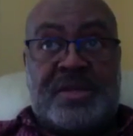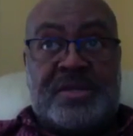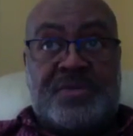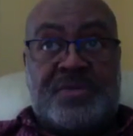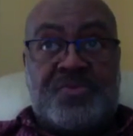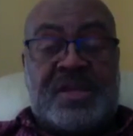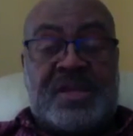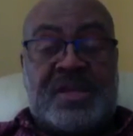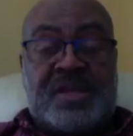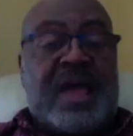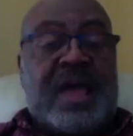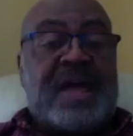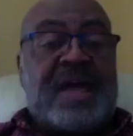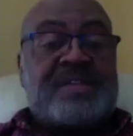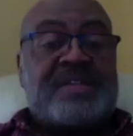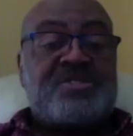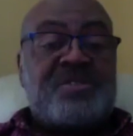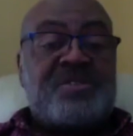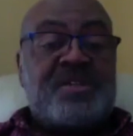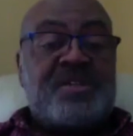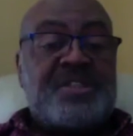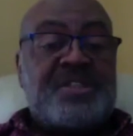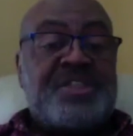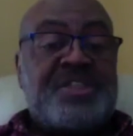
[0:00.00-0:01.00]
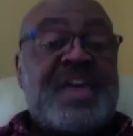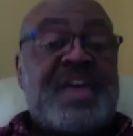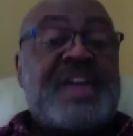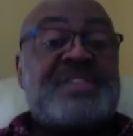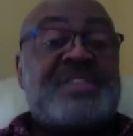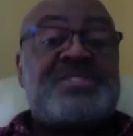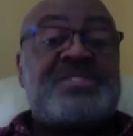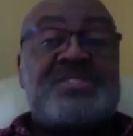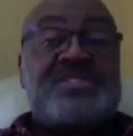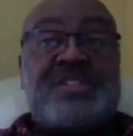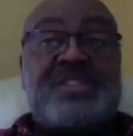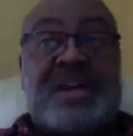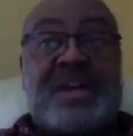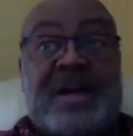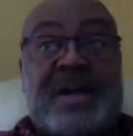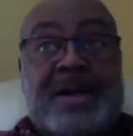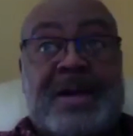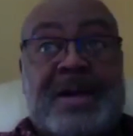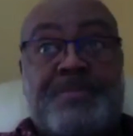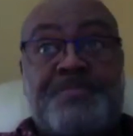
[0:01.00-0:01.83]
really realize that it's